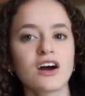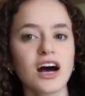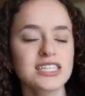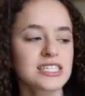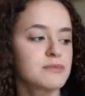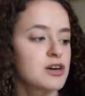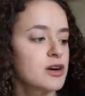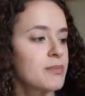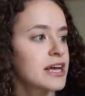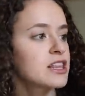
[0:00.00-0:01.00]

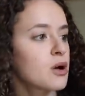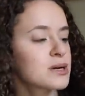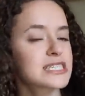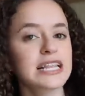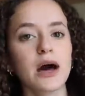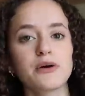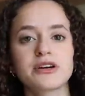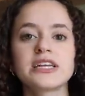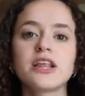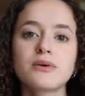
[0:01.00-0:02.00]
Gossamer by Lois
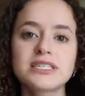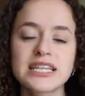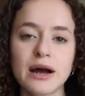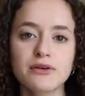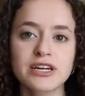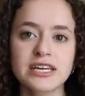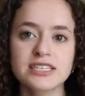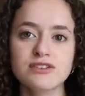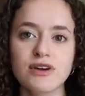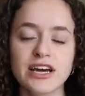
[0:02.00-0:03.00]
Lowry. Lois Lowry
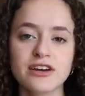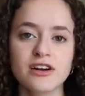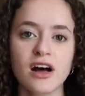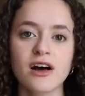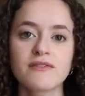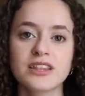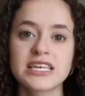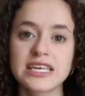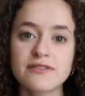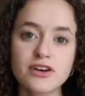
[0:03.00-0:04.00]
is the writer of The
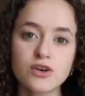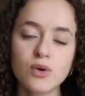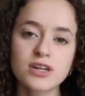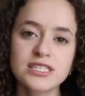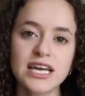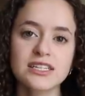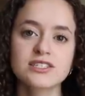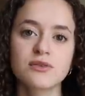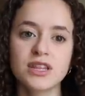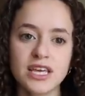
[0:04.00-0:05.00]
Giver Quartet,
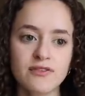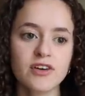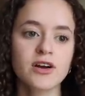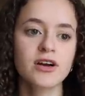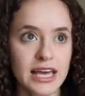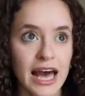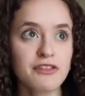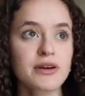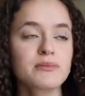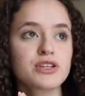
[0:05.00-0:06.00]
so The Giver,
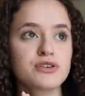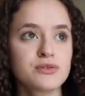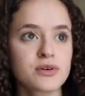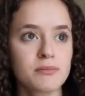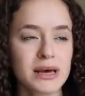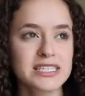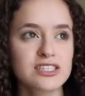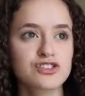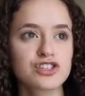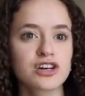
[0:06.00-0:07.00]
Gathering Blue,
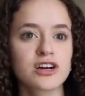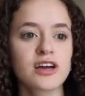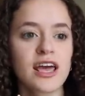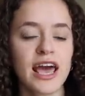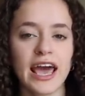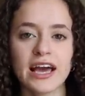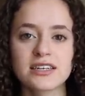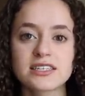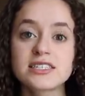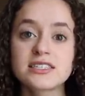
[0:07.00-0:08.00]
Messenger,
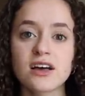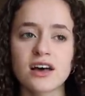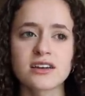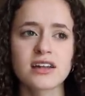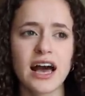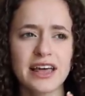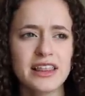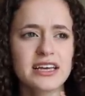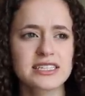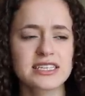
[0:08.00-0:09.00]
and Son. I
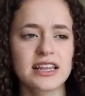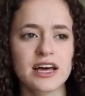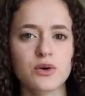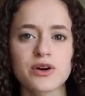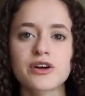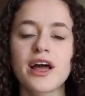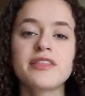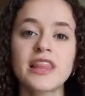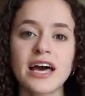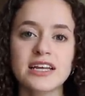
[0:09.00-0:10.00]
think it's in that order.
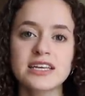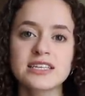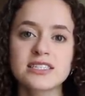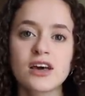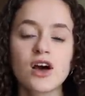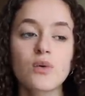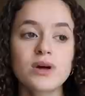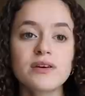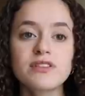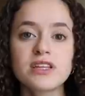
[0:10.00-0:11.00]
And that is
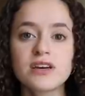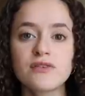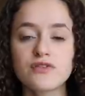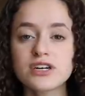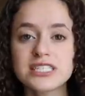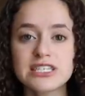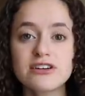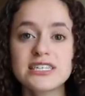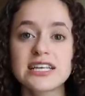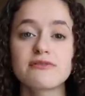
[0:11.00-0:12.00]
one of the first
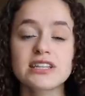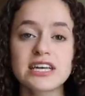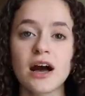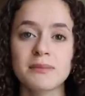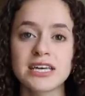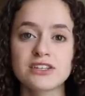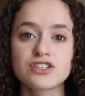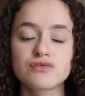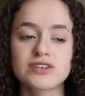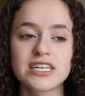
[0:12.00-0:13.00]
series that really got me
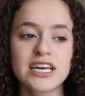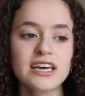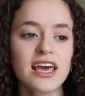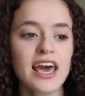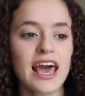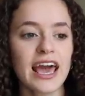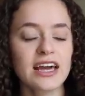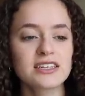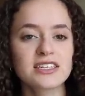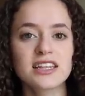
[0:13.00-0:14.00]
into reading,
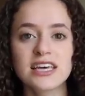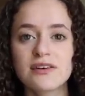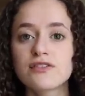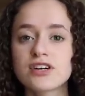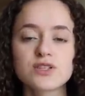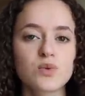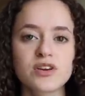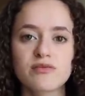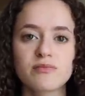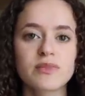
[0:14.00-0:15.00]
and The Giver is one
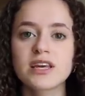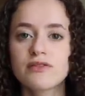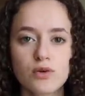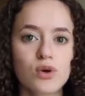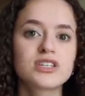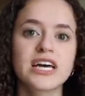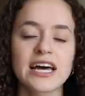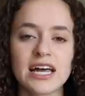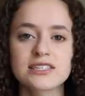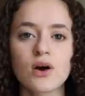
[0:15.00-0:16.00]
of, The Giver
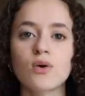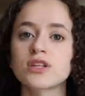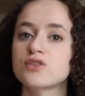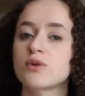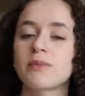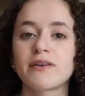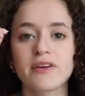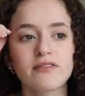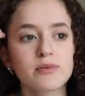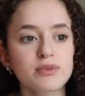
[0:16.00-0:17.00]
Quartet as a whole is one of my
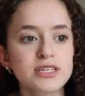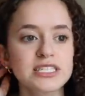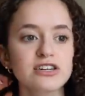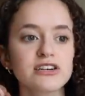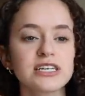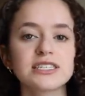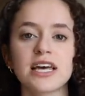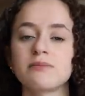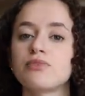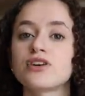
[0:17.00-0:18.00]
favorite book series
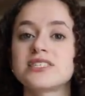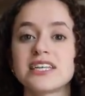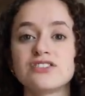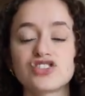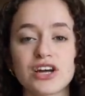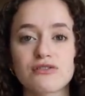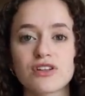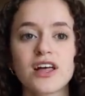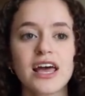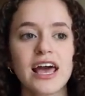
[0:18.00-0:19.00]
and books in
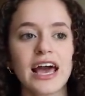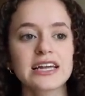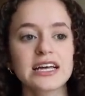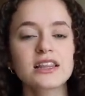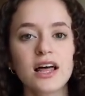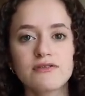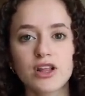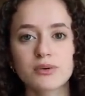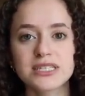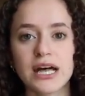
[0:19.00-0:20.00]
general. And I love
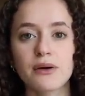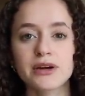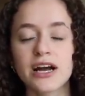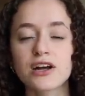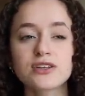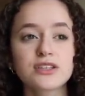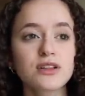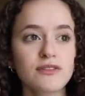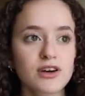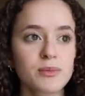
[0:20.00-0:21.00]
Lois Lowry. I also
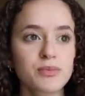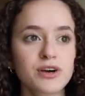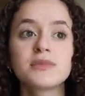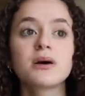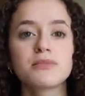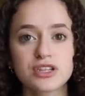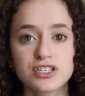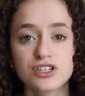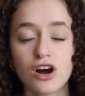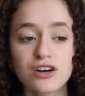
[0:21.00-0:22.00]
love her book Number the
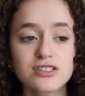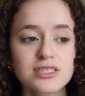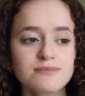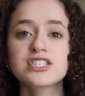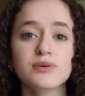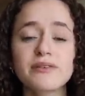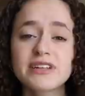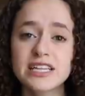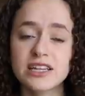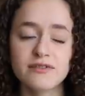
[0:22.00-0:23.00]
Stars, and so I
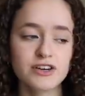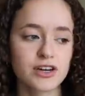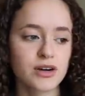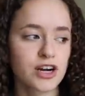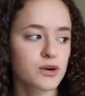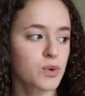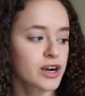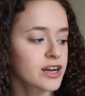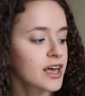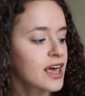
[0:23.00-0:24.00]
really love her, her
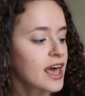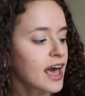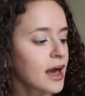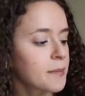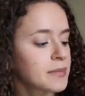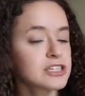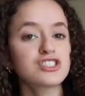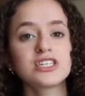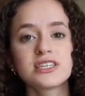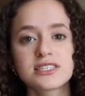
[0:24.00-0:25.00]
work. Um, and
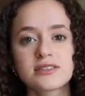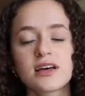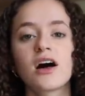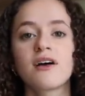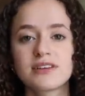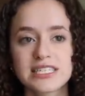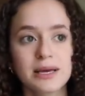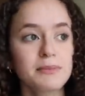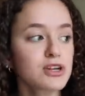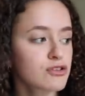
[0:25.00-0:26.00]
she is obviously
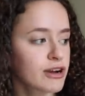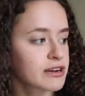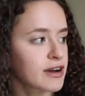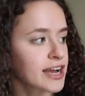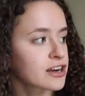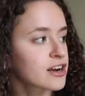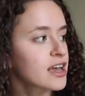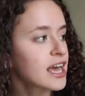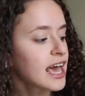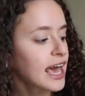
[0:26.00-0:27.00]
a middle grade writer,
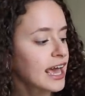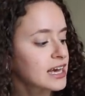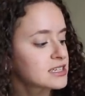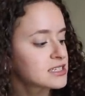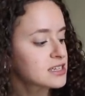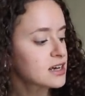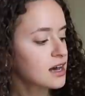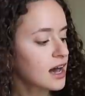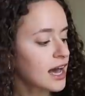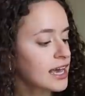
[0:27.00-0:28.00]
and
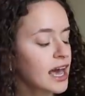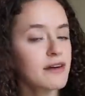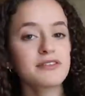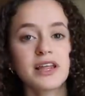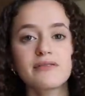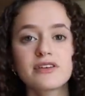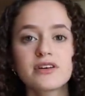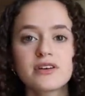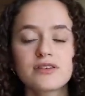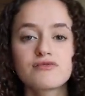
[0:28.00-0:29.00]
I have
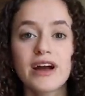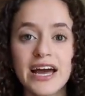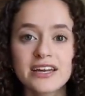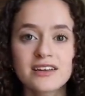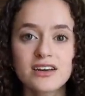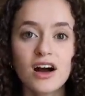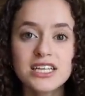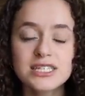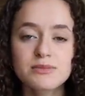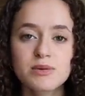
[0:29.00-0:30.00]
never read
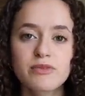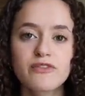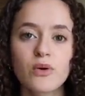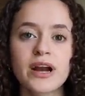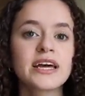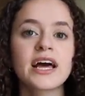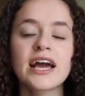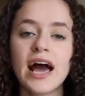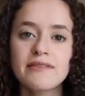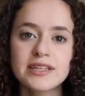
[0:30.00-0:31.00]
Gossamer before and I
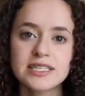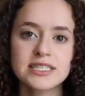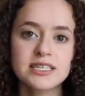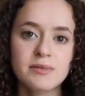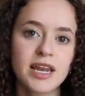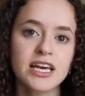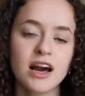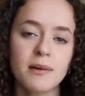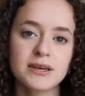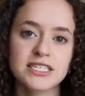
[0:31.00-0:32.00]
haven't seen many
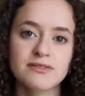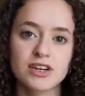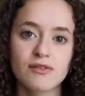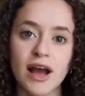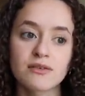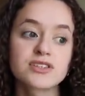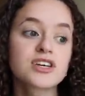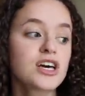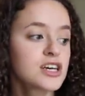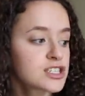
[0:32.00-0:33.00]
copies of it around,
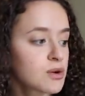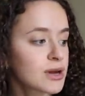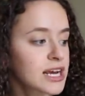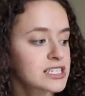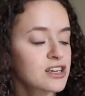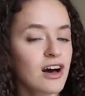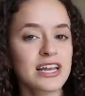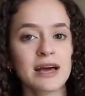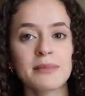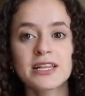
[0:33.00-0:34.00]
so when I saw
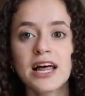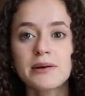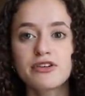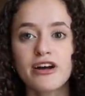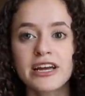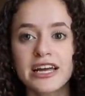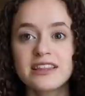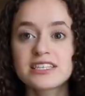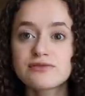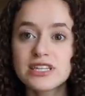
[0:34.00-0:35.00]
it at my library in
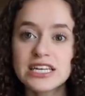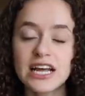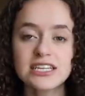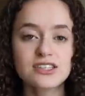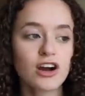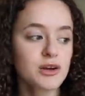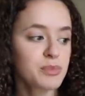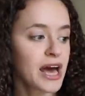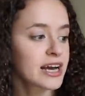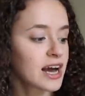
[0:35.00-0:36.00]
this really nice
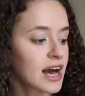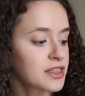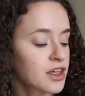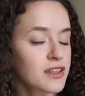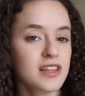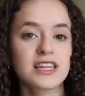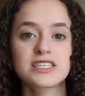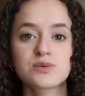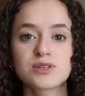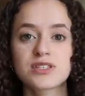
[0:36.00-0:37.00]
hardback, I thought that
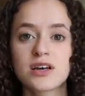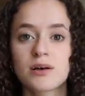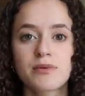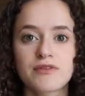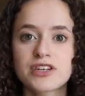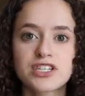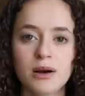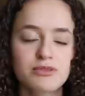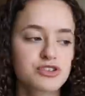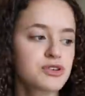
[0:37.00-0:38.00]
this was a perfect
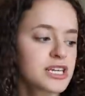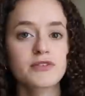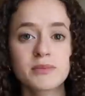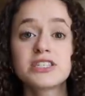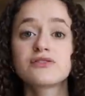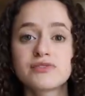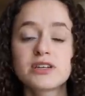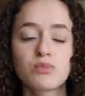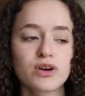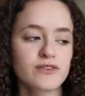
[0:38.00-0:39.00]
opportunity for me to
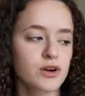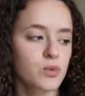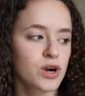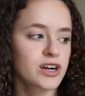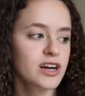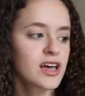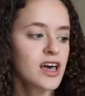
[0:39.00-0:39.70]
read more of her work.